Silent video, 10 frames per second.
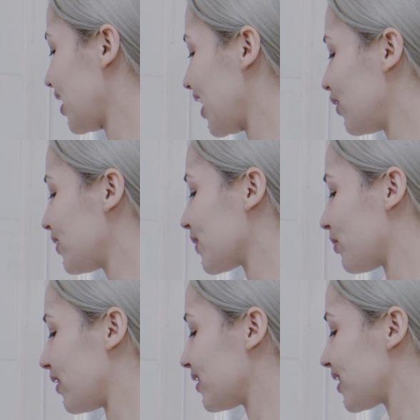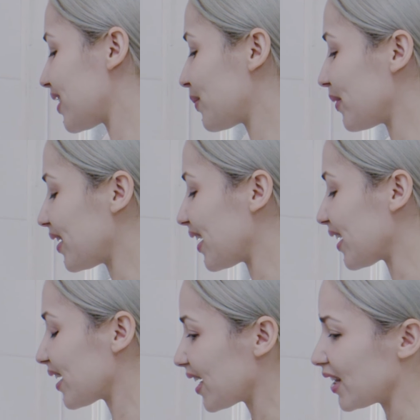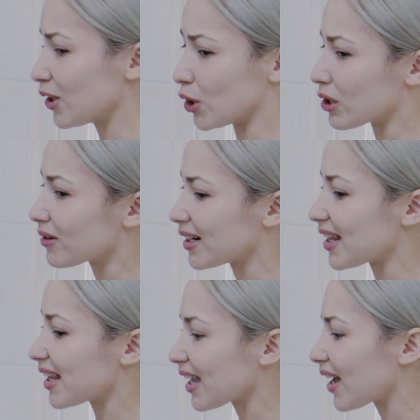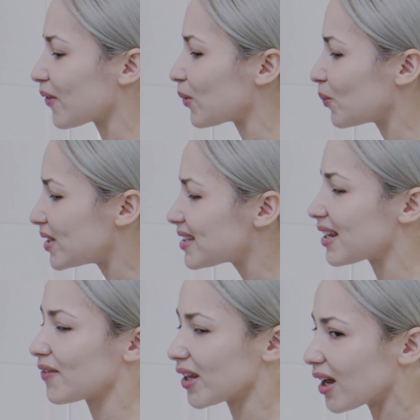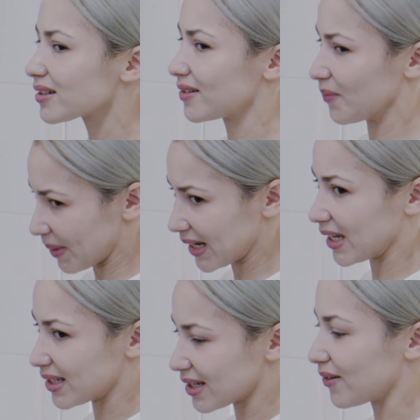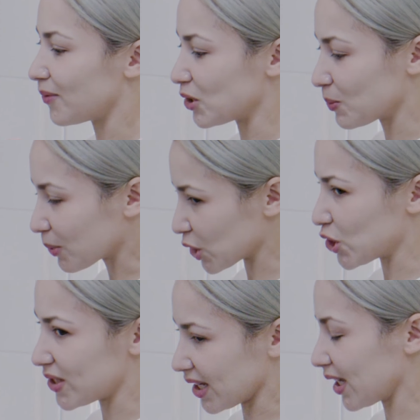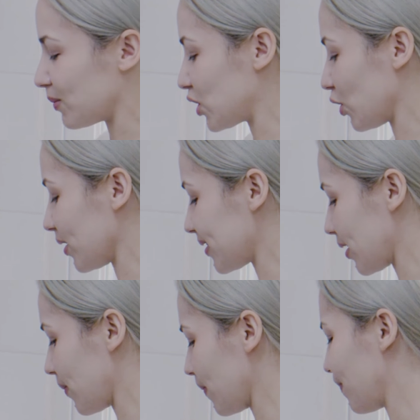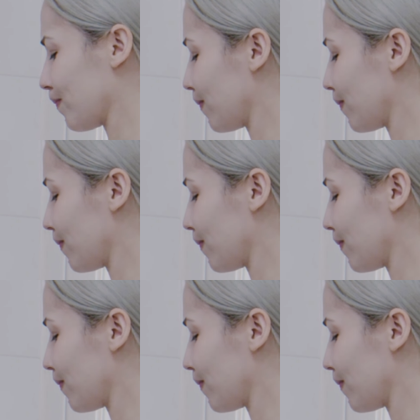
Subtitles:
I know it's a process, but like in the long run, I think I would save lots of money instead of just purchasing kimchi all the time.